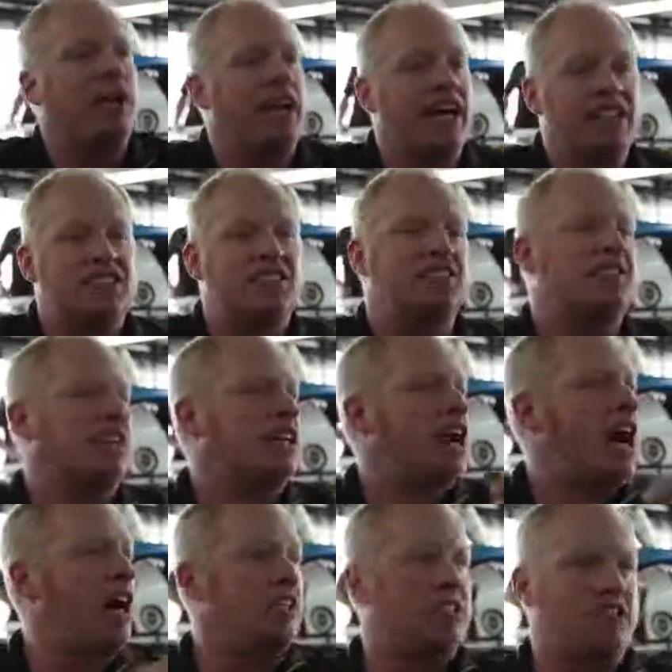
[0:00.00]
and it's just a
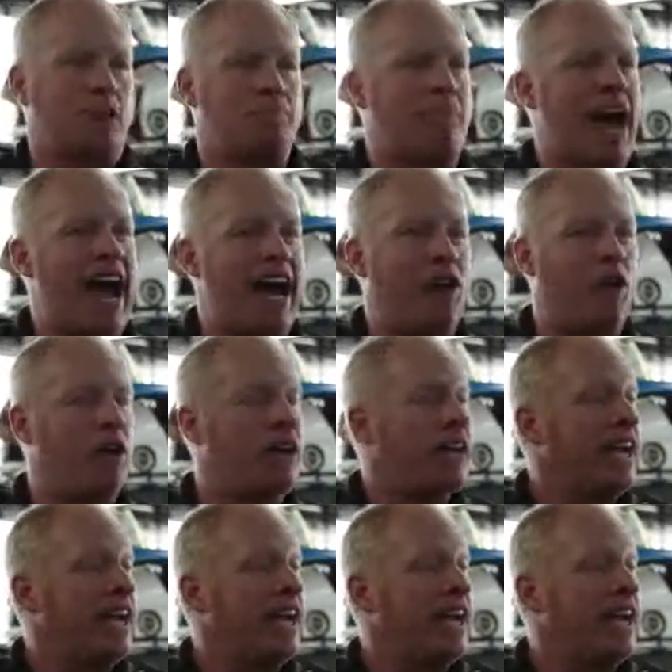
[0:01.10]
constant battle.